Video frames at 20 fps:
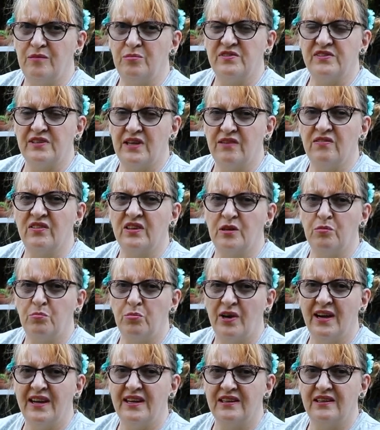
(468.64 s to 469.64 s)
neighbours are having
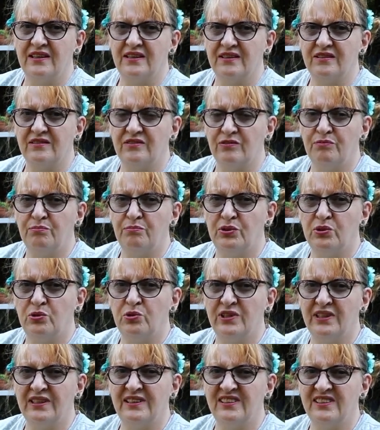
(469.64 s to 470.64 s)
a break from
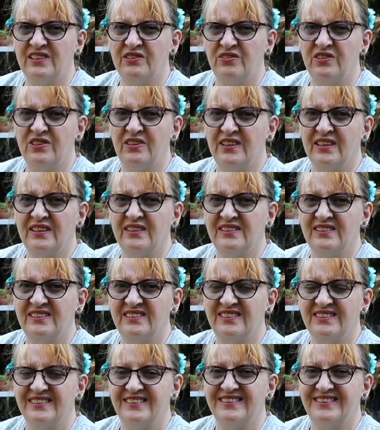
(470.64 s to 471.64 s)
building and different
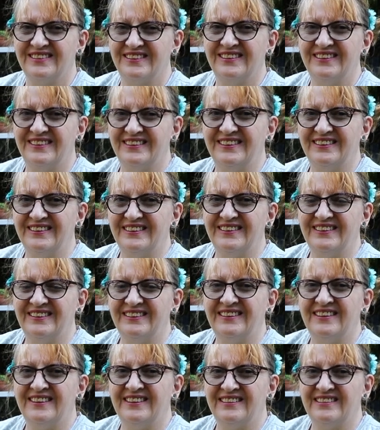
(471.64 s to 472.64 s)
things.
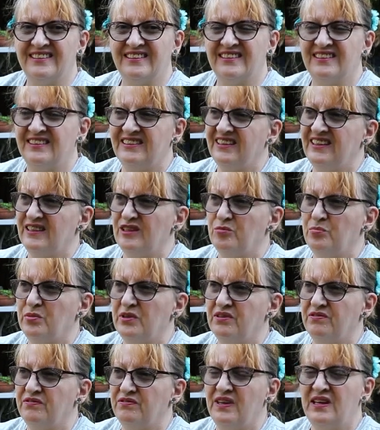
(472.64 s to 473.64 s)
Yes, I did get a
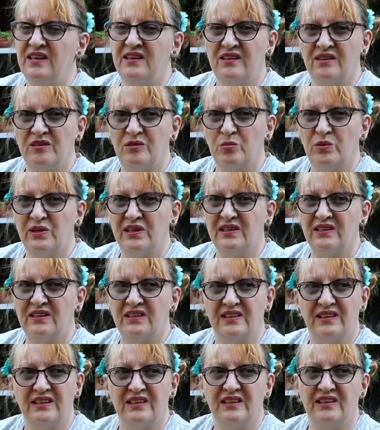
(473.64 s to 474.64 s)
bit offended
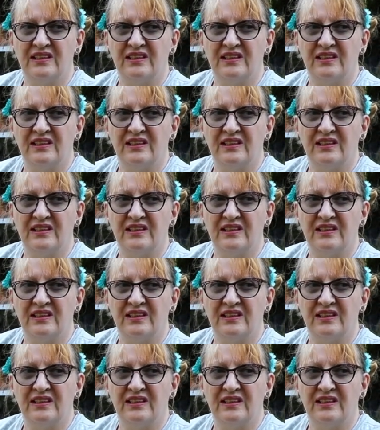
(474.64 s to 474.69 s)
when